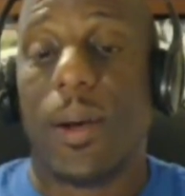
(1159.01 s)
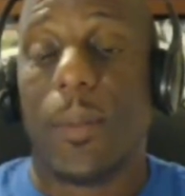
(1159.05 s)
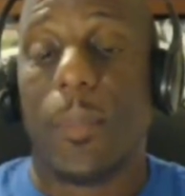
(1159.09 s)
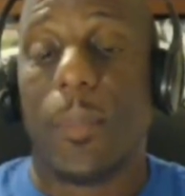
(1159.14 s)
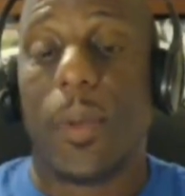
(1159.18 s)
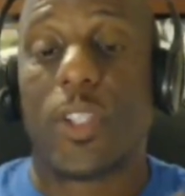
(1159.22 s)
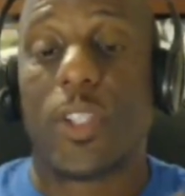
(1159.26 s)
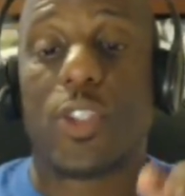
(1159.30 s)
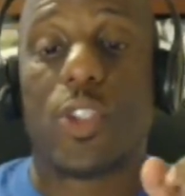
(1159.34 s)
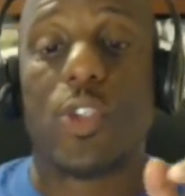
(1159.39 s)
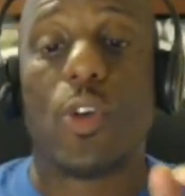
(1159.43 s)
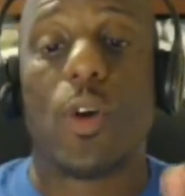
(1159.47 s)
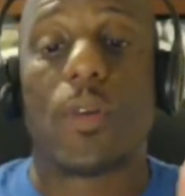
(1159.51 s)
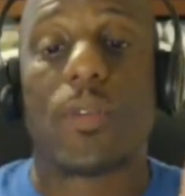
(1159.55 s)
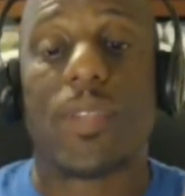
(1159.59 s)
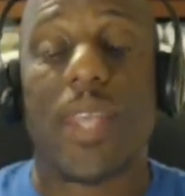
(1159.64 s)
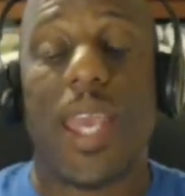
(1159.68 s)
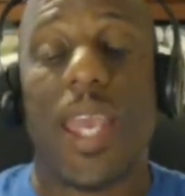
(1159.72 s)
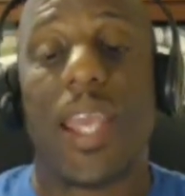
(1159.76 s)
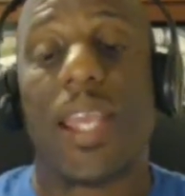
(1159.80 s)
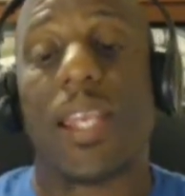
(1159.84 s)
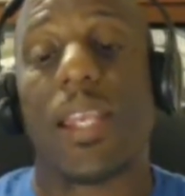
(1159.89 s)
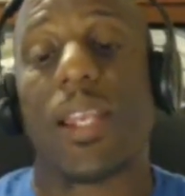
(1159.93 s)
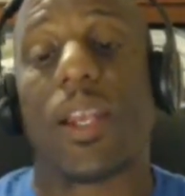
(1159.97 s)
But you
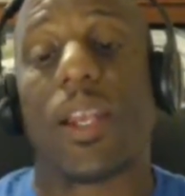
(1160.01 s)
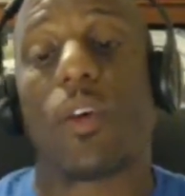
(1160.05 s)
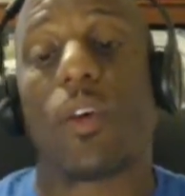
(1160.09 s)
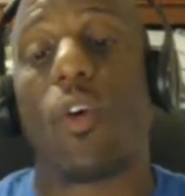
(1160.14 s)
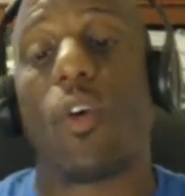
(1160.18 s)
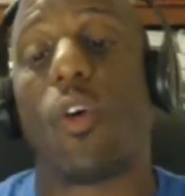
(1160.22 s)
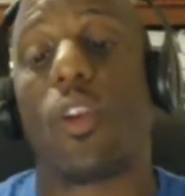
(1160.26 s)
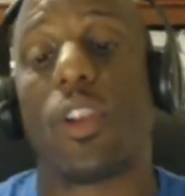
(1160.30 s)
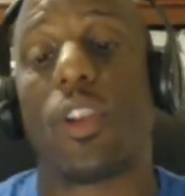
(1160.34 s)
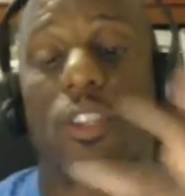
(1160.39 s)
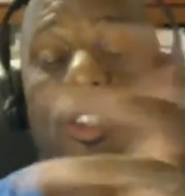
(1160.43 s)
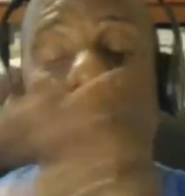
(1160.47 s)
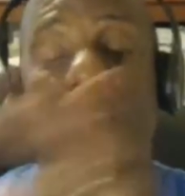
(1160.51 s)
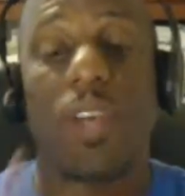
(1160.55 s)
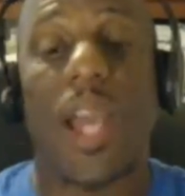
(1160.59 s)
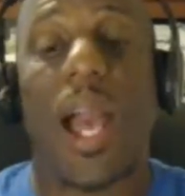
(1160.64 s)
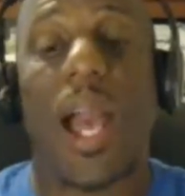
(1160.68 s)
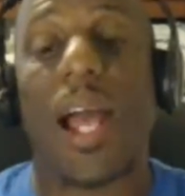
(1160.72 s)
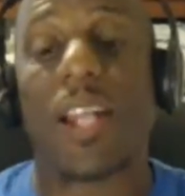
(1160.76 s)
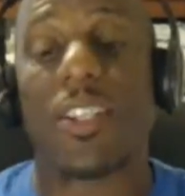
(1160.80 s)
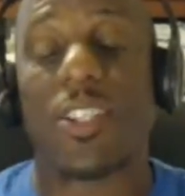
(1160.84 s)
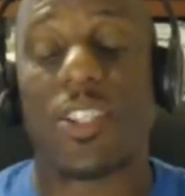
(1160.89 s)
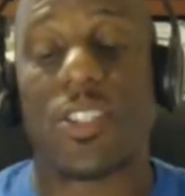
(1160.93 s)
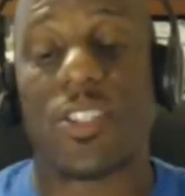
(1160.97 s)
obtain it according to
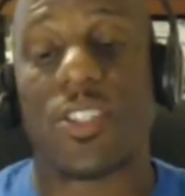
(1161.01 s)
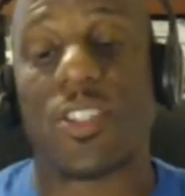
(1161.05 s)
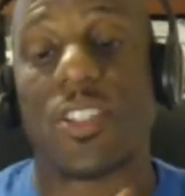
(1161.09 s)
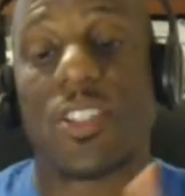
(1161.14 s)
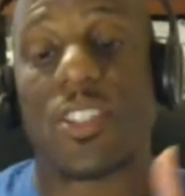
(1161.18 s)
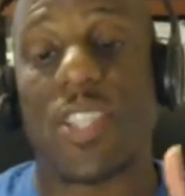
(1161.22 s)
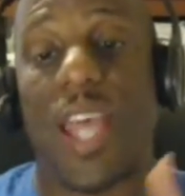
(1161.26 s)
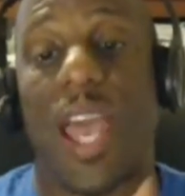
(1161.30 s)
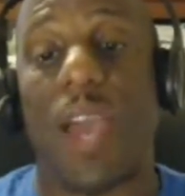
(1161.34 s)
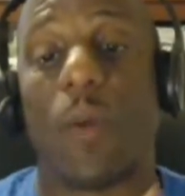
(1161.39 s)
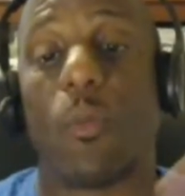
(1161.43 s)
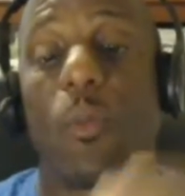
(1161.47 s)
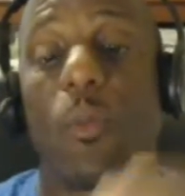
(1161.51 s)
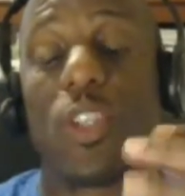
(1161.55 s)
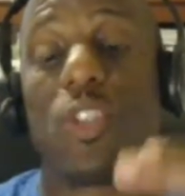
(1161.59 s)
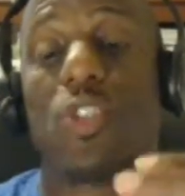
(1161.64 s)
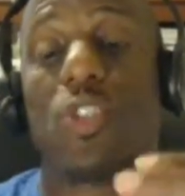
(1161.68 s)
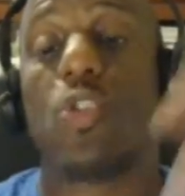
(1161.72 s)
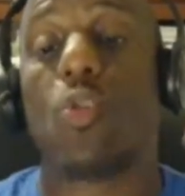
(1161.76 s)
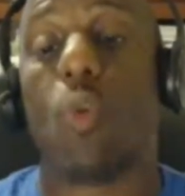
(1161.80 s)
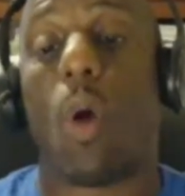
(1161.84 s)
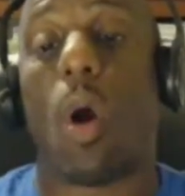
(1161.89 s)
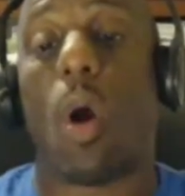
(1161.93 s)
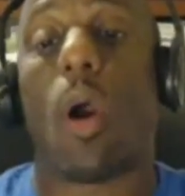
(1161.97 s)
consciousness, that which
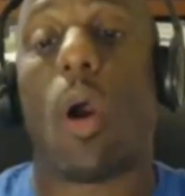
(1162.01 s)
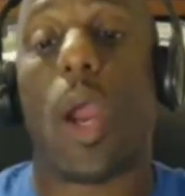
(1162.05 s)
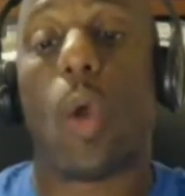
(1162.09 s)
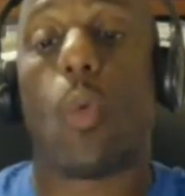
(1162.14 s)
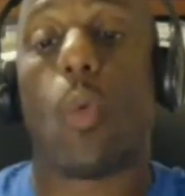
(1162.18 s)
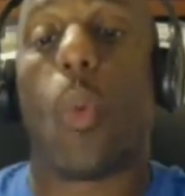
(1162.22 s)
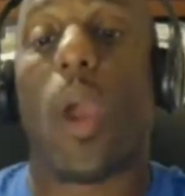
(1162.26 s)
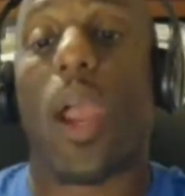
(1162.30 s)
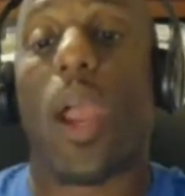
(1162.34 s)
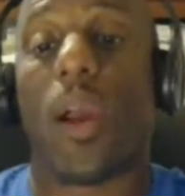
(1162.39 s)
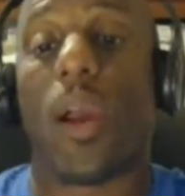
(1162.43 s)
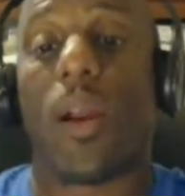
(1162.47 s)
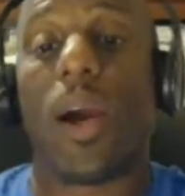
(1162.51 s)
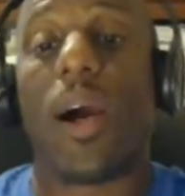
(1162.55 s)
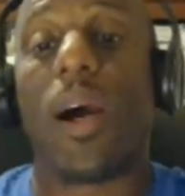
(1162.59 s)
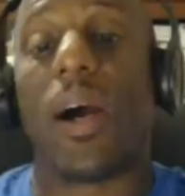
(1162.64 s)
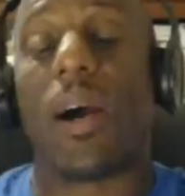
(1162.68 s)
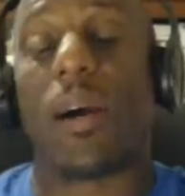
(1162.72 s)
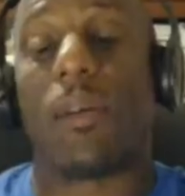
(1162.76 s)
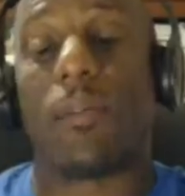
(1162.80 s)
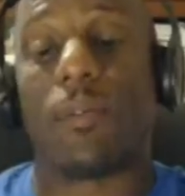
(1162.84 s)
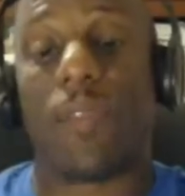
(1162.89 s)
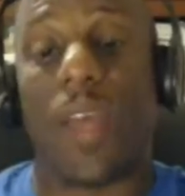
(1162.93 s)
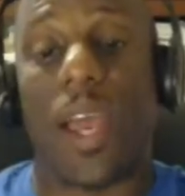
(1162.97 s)
you are aware
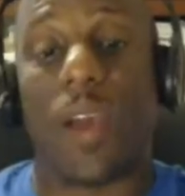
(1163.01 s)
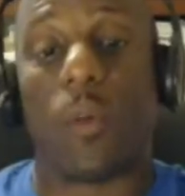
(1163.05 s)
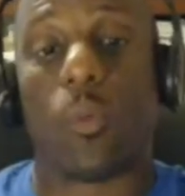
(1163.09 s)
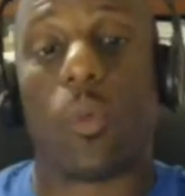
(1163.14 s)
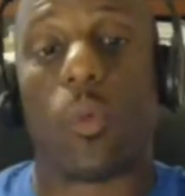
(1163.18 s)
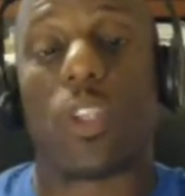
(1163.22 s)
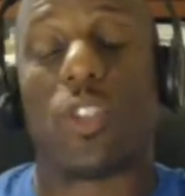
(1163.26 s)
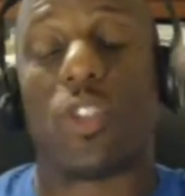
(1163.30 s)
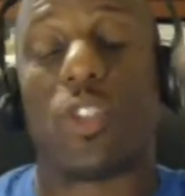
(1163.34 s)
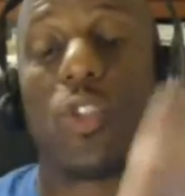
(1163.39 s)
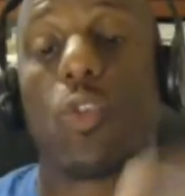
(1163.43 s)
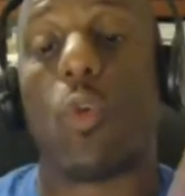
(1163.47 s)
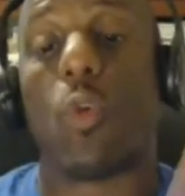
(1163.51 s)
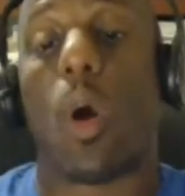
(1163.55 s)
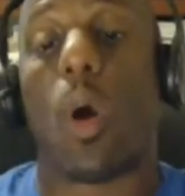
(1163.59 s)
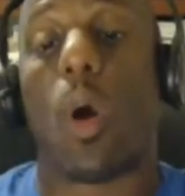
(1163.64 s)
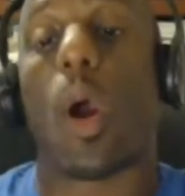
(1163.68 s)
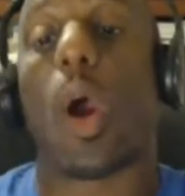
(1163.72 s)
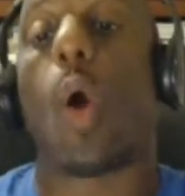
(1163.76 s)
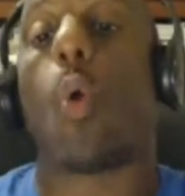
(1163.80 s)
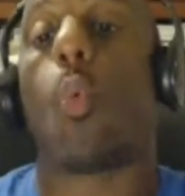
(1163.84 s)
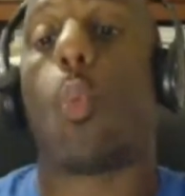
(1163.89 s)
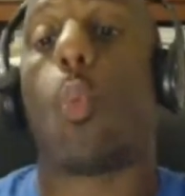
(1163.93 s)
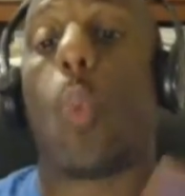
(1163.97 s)
of, that which you
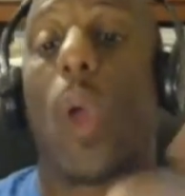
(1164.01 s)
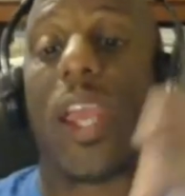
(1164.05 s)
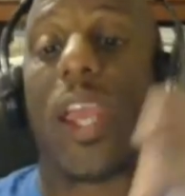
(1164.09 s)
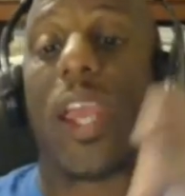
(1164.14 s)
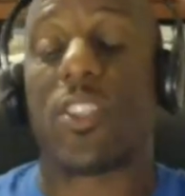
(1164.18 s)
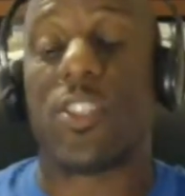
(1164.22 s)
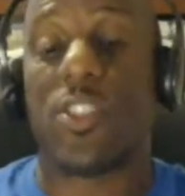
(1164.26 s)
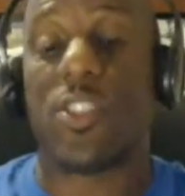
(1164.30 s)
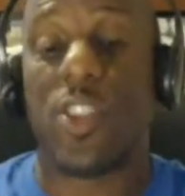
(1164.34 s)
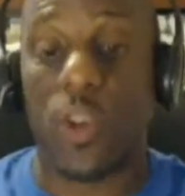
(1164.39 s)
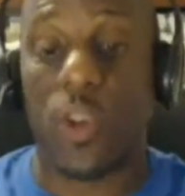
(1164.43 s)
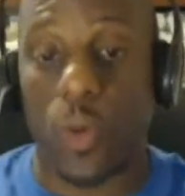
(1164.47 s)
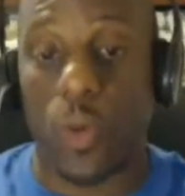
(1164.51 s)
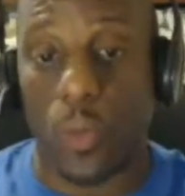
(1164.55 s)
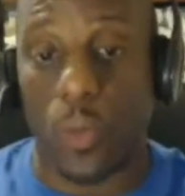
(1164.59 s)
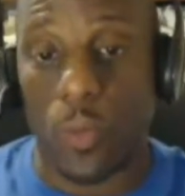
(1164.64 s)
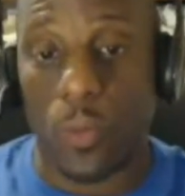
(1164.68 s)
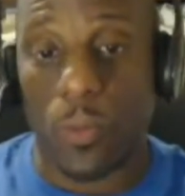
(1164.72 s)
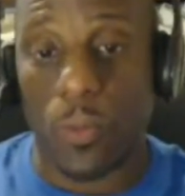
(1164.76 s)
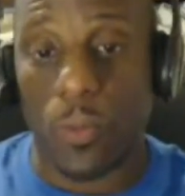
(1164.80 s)
are awake to.